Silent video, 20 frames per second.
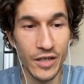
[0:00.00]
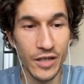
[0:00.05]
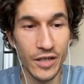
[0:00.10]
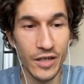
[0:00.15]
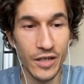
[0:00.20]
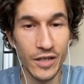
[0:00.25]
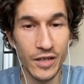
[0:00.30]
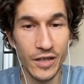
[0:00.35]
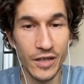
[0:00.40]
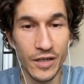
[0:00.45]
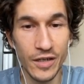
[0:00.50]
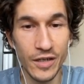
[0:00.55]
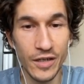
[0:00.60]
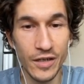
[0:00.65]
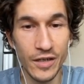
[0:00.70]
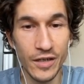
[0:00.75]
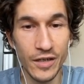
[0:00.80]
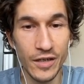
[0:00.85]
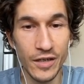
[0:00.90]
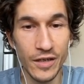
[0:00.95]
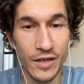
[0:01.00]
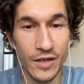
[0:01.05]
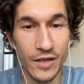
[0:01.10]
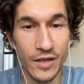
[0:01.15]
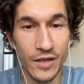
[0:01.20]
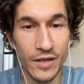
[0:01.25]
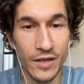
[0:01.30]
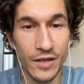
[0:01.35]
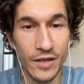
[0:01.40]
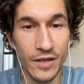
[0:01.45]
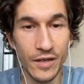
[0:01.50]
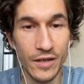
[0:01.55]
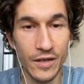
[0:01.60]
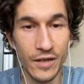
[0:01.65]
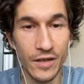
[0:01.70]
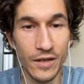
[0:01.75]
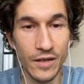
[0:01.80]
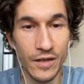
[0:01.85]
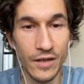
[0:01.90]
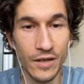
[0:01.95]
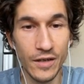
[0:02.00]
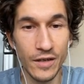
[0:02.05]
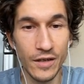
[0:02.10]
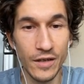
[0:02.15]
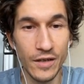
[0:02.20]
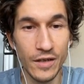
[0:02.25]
(no one is talking)